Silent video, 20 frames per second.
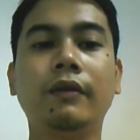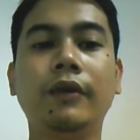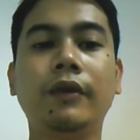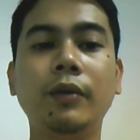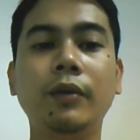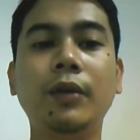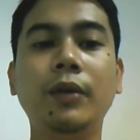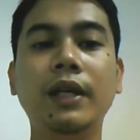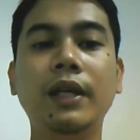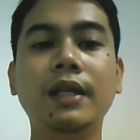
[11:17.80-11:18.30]

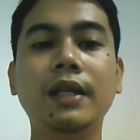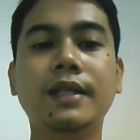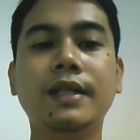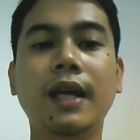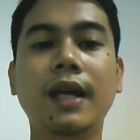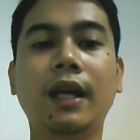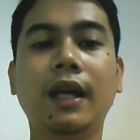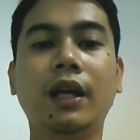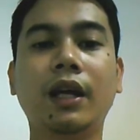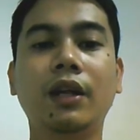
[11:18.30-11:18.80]
For billing
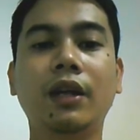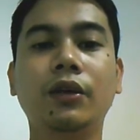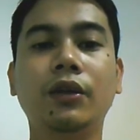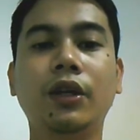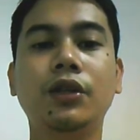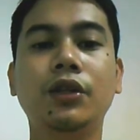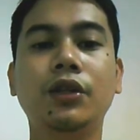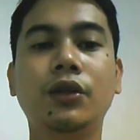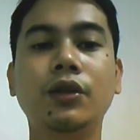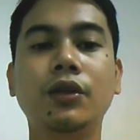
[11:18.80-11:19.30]
cycle, you
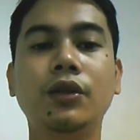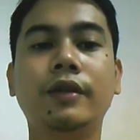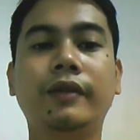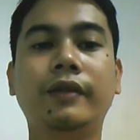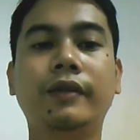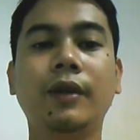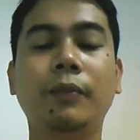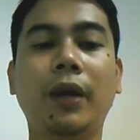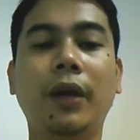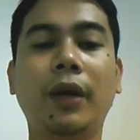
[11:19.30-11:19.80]
can choose
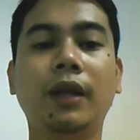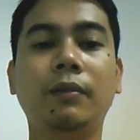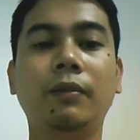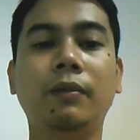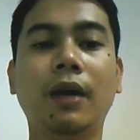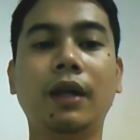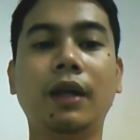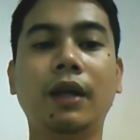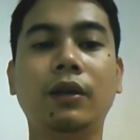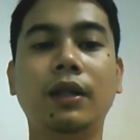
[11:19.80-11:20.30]
from paid
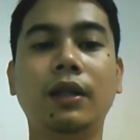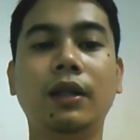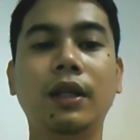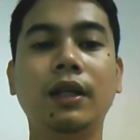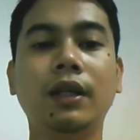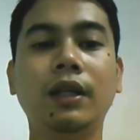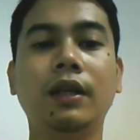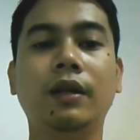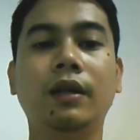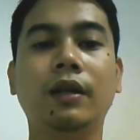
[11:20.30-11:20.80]

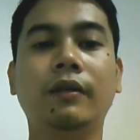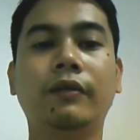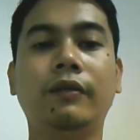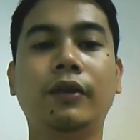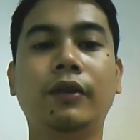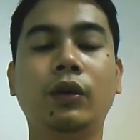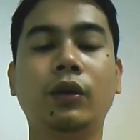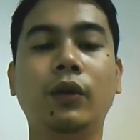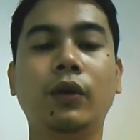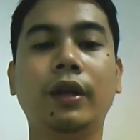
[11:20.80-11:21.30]
monthly
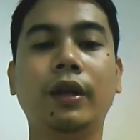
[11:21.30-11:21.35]
for